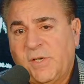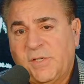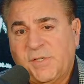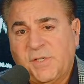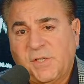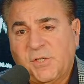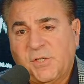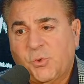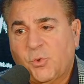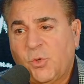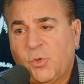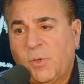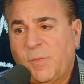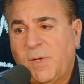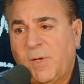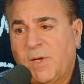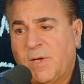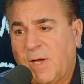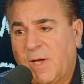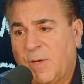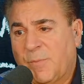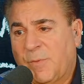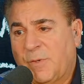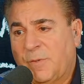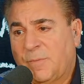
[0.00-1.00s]
is extremely
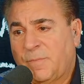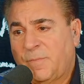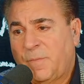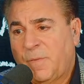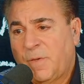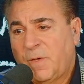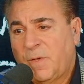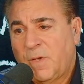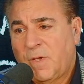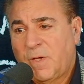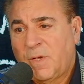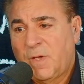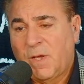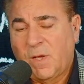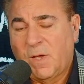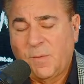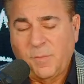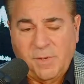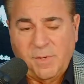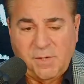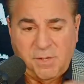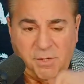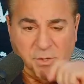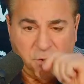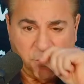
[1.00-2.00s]
common. And
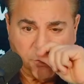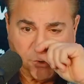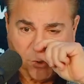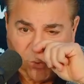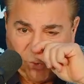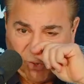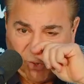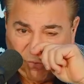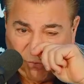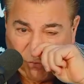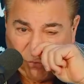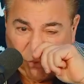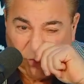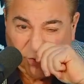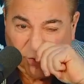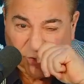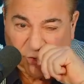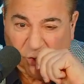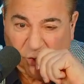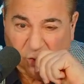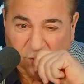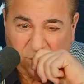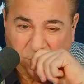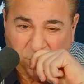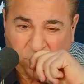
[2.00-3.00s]
many years ago when I first
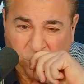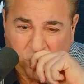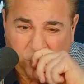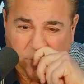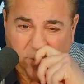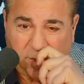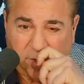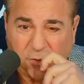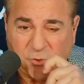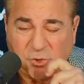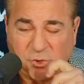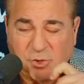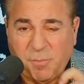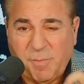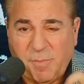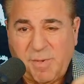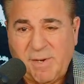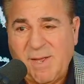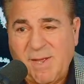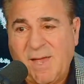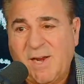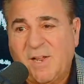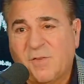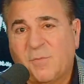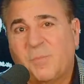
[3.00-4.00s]
started, food allergy may
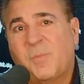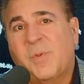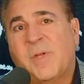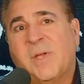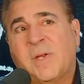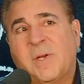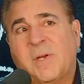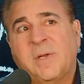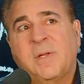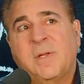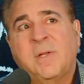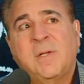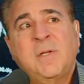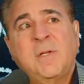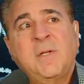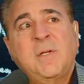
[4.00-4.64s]
not have been